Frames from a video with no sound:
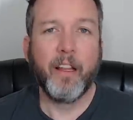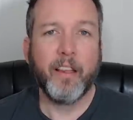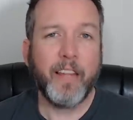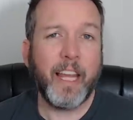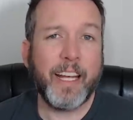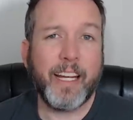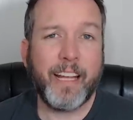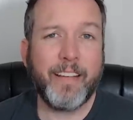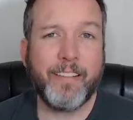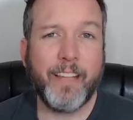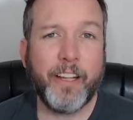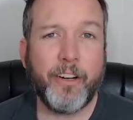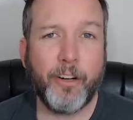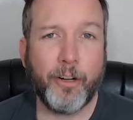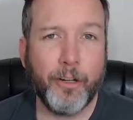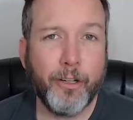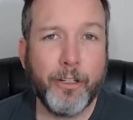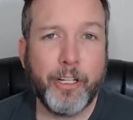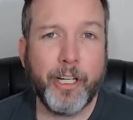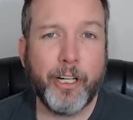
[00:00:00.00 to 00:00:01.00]
Like I said
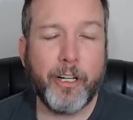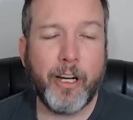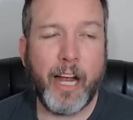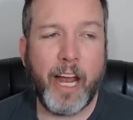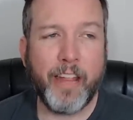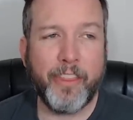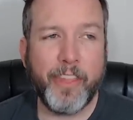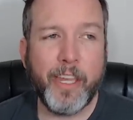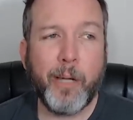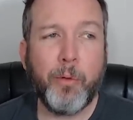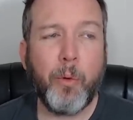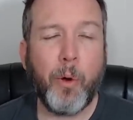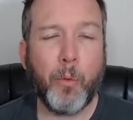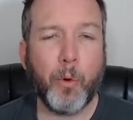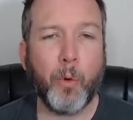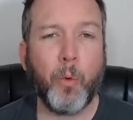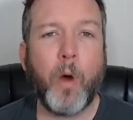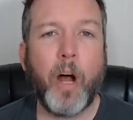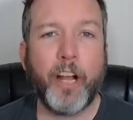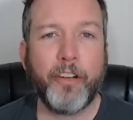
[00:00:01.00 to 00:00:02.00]
earlier, I think what
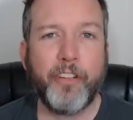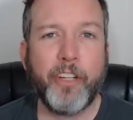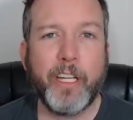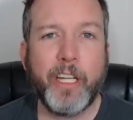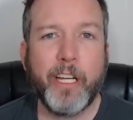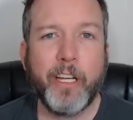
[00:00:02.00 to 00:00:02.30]
we're watching